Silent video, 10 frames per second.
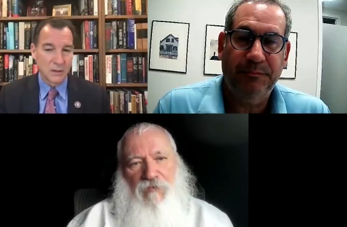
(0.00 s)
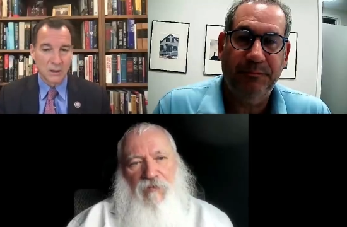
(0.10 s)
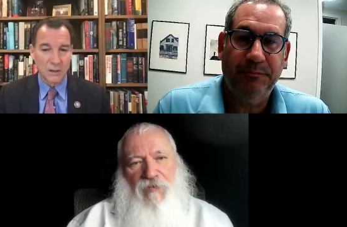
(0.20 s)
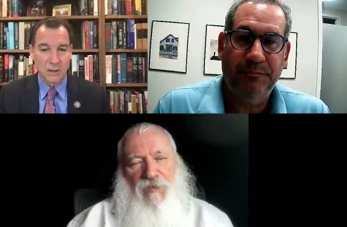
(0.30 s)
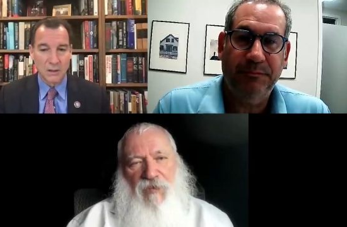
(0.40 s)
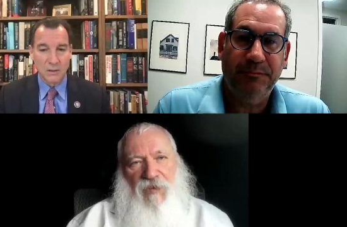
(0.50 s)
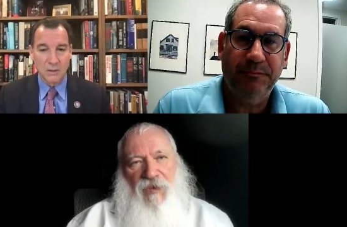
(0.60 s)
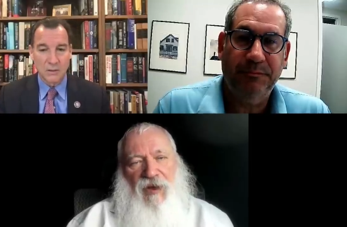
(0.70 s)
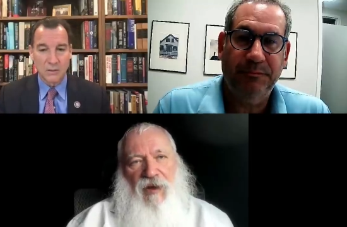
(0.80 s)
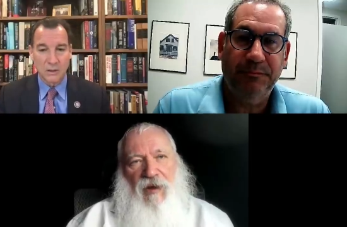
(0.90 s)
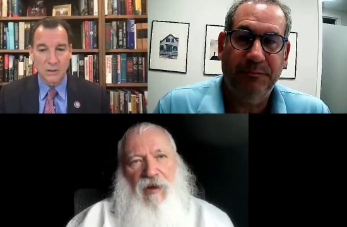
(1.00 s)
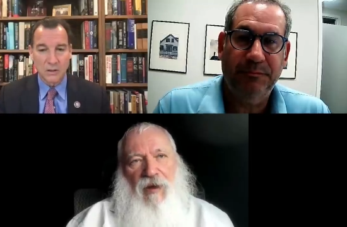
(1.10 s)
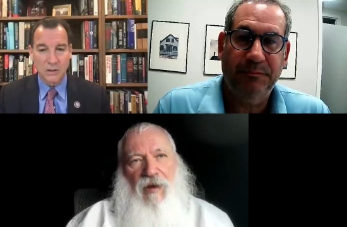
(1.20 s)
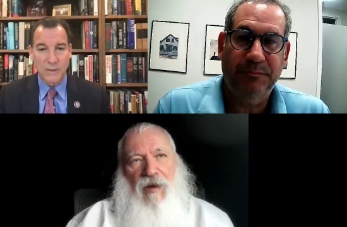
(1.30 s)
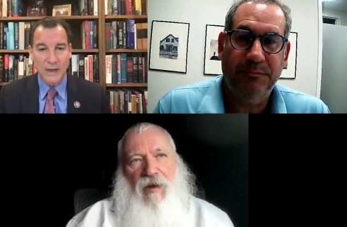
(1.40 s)
Speaker 1: Uh, it's
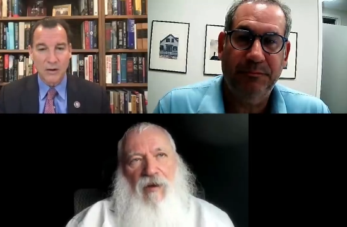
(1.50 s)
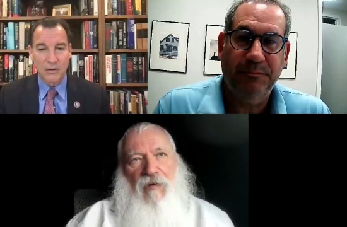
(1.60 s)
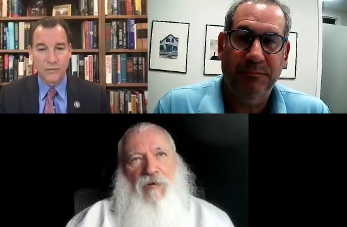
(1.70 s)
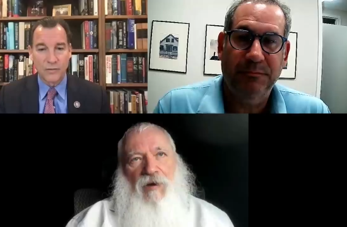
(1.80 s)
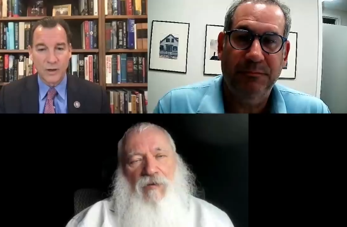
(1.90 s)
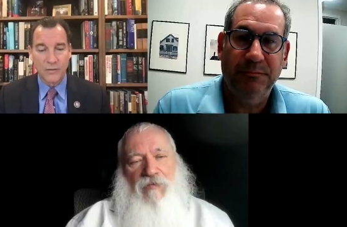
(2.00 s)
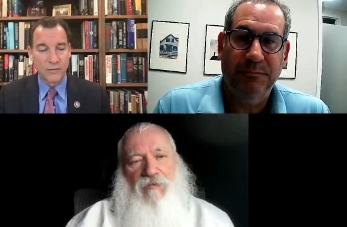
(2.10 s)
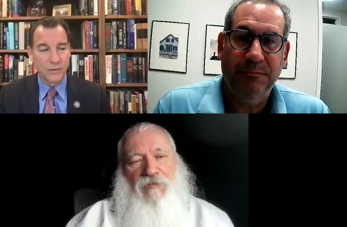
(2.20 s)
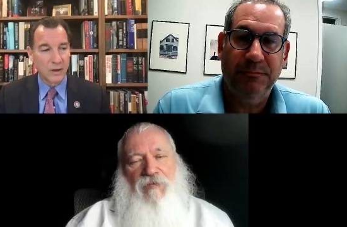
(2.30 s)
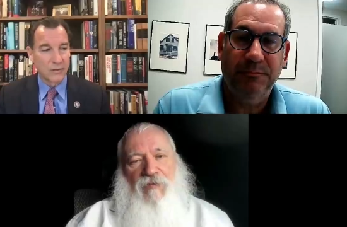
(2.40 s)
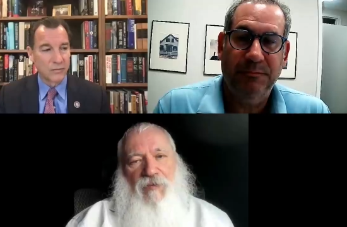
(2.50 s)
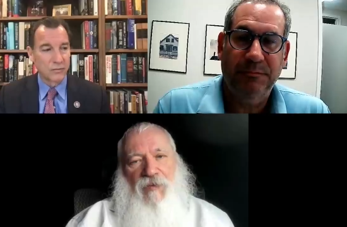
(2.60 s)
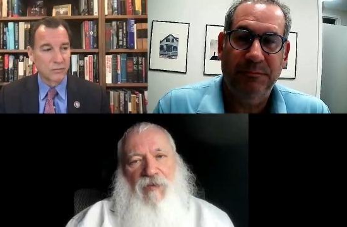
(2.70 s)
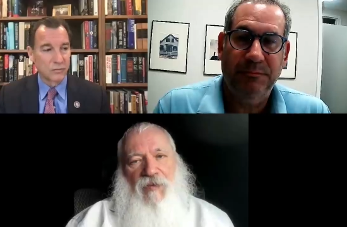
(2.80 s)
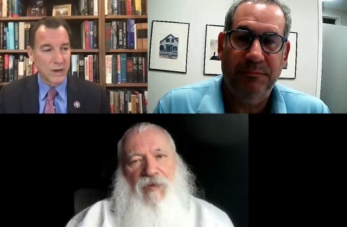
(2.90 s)
just a matter of, of, of
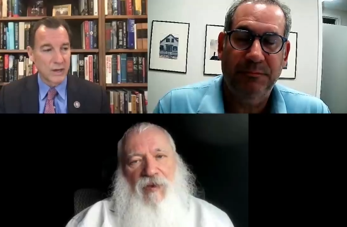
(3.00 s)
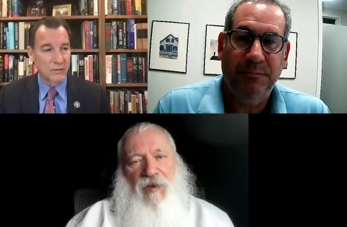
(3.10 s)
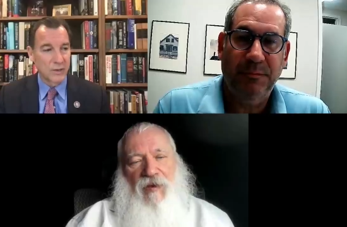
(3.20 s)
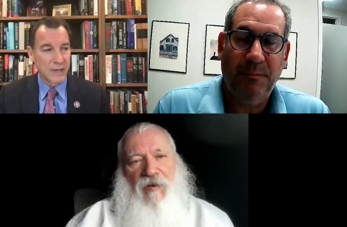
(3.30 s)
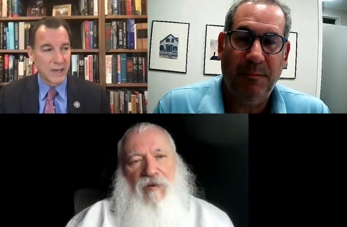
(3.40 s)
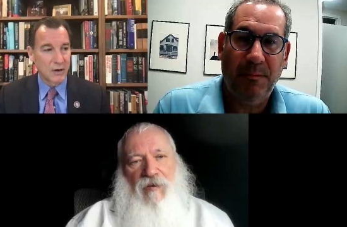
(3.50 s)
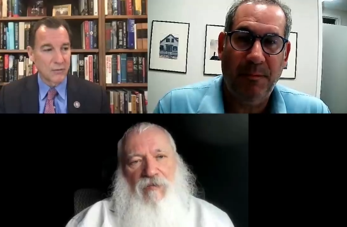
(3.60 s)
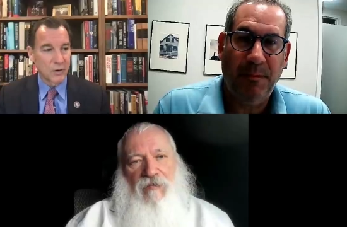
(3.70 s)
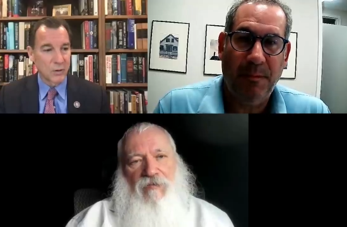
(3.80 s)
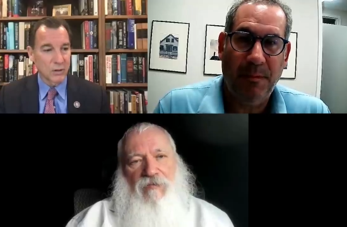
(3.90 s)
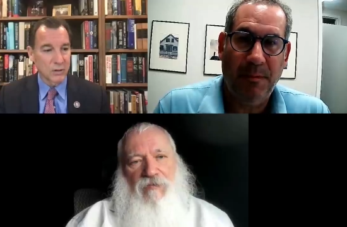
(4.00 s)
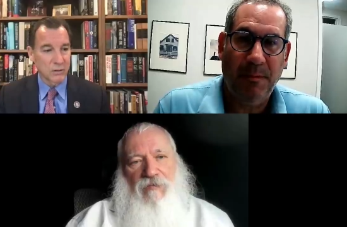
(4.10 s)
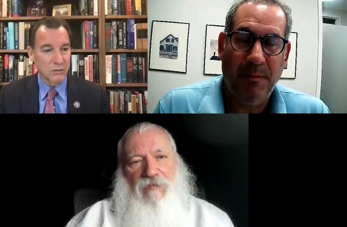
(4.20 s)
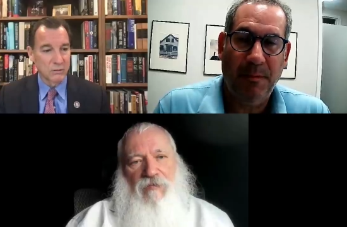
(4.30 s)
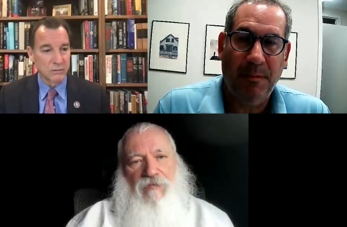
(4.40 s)
trying to regain our
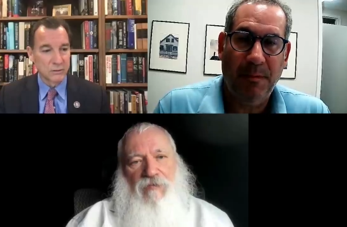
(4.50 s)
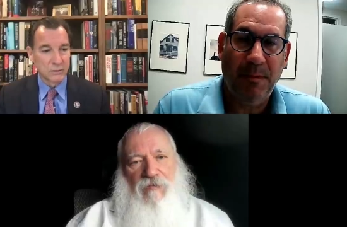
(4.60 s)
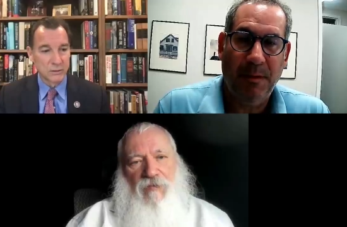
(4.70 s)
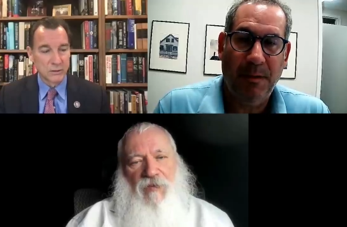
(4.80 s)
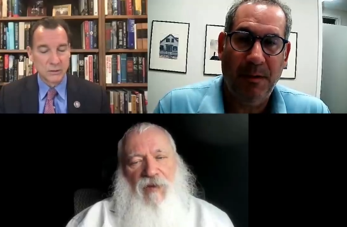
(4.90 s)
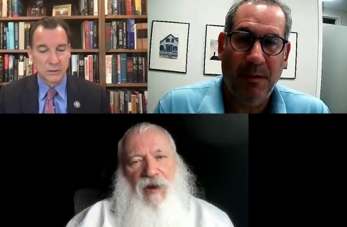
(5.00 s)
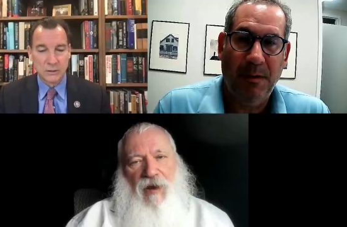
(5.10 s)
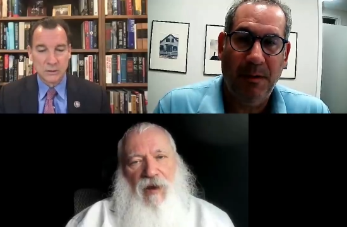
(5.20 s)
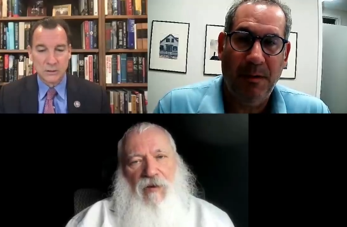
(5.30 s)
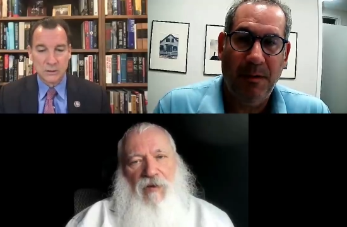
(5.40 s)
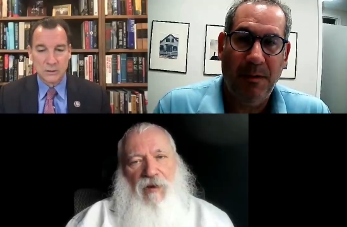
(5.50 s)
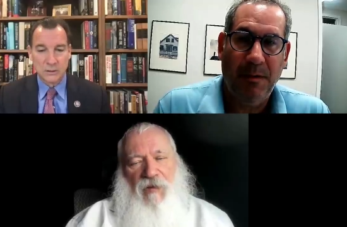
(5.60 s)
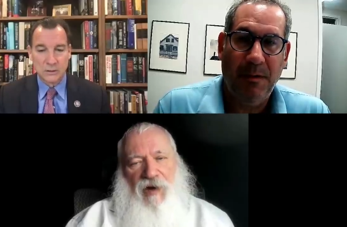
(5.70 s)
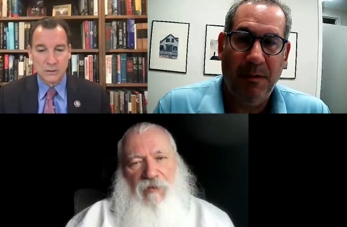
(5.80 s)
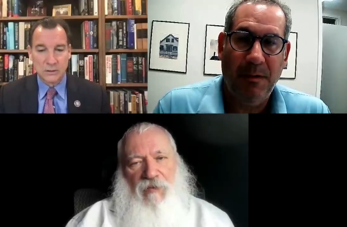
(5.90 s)
focus.
Speaker 2: Well,
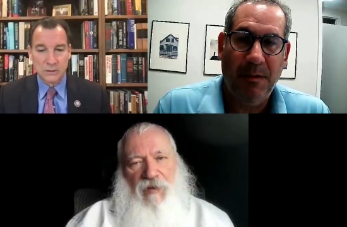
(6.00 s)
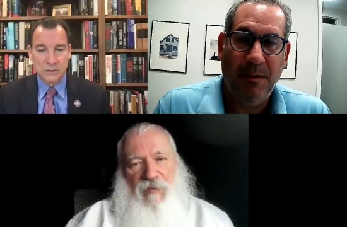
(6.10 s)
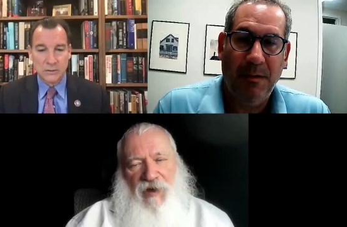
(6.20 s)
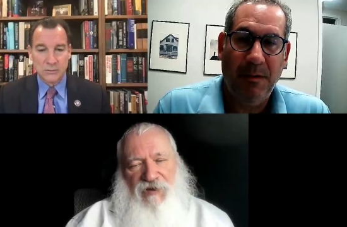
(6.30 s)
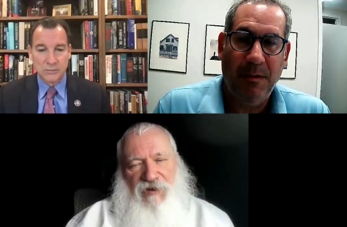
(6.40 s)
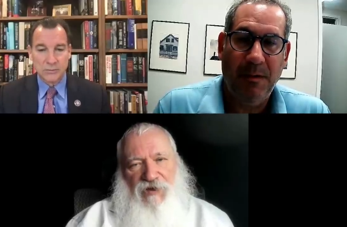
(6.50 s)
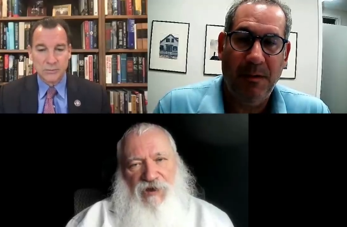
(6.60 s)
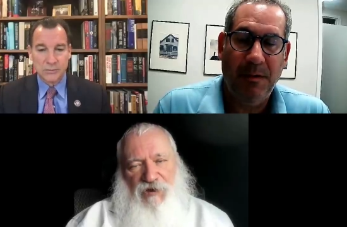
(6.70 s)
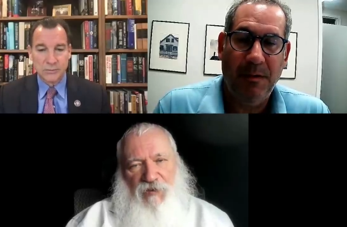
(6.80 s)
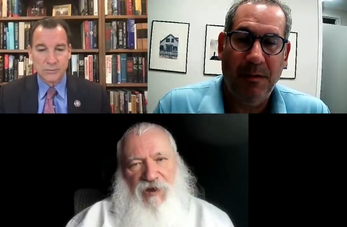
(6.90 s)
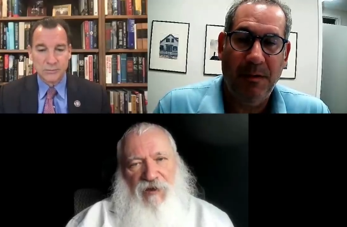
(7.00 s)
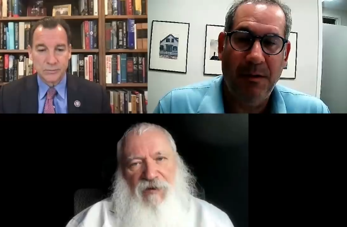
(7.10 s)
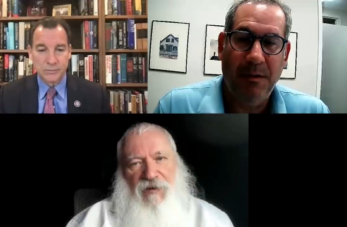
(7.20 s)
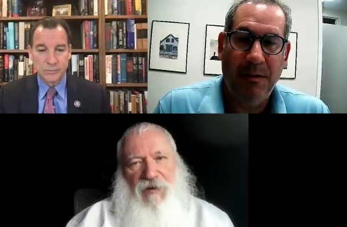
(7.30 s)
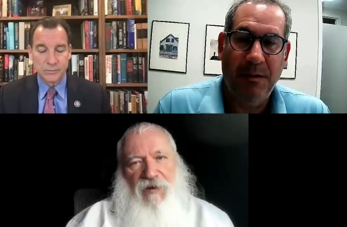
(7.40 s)
my, my message has
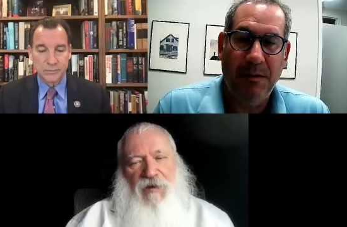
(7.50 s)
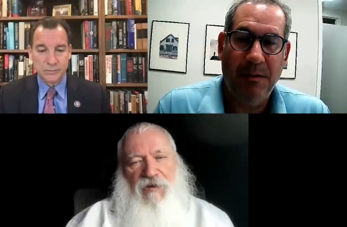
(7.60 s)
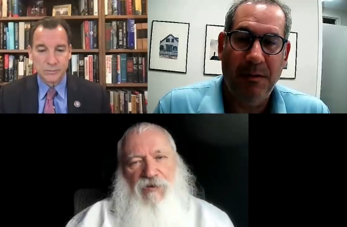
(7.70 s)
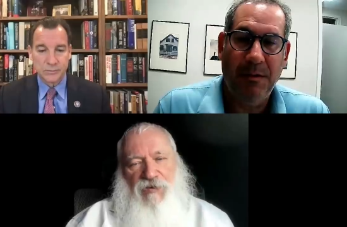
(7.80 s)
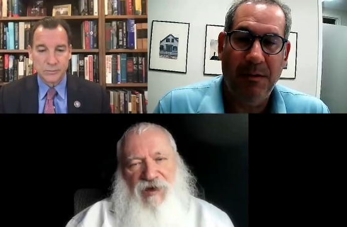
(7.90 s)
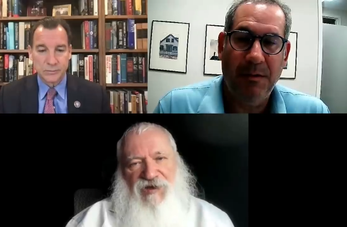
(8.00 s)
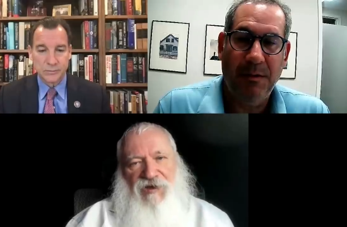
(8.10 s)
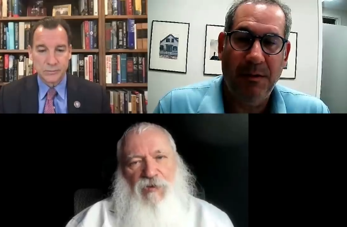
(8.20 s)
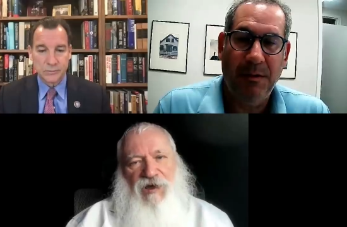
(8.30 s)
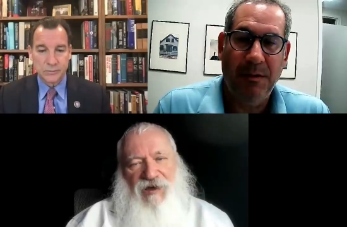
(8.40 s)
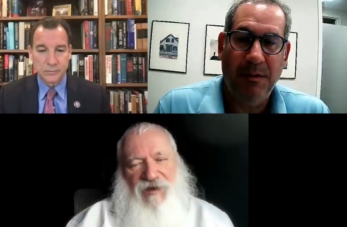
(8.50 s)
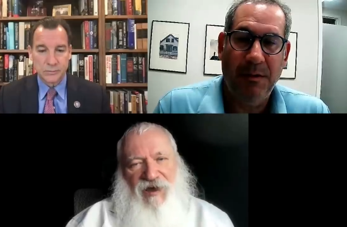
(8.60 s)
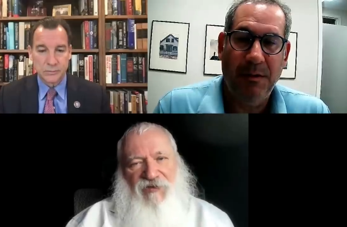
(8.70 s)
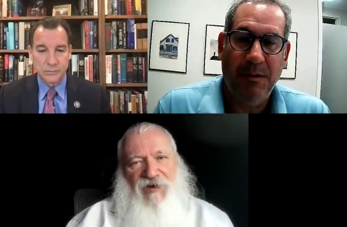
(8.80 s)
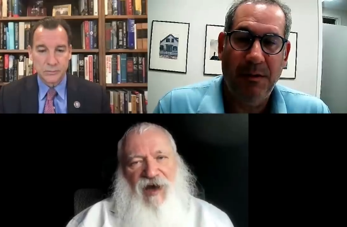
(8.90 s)
been the reason we can
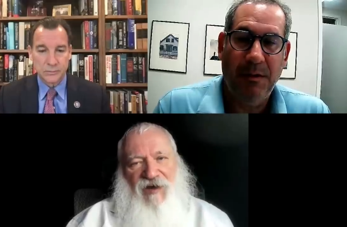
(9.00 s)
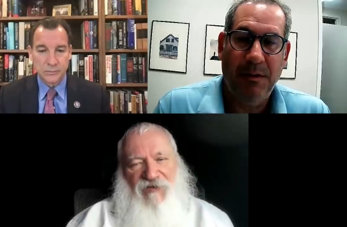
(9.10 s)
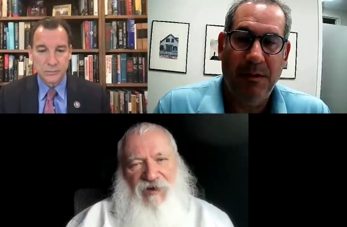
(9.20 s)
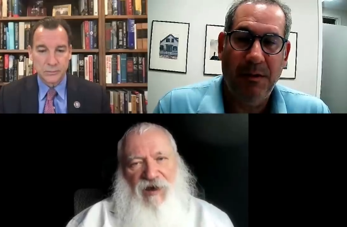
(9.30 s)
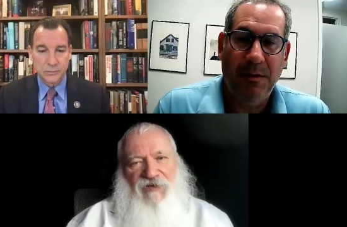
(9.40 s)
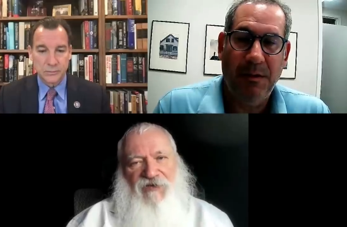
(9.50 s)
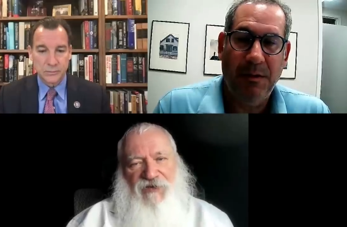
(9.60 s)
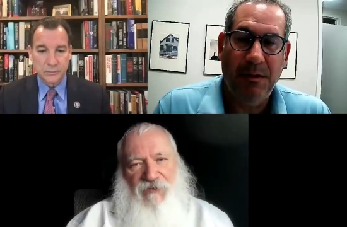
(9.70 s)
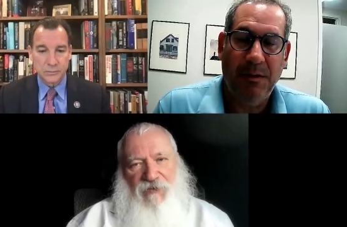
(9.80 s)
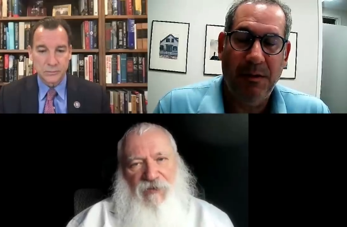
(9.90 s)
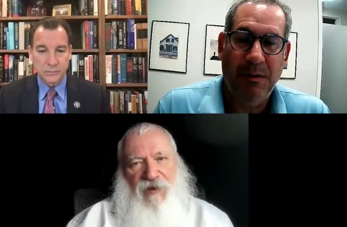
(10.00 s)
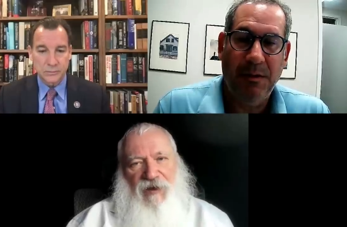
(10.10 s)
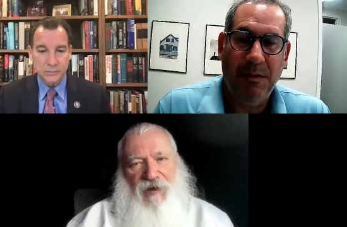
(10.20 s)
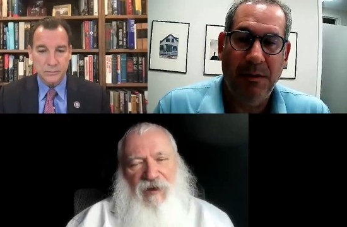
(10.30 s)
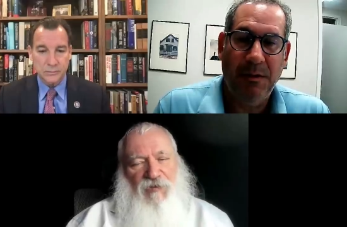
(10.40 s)
never have enough
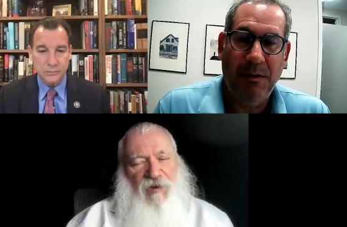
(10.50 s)
is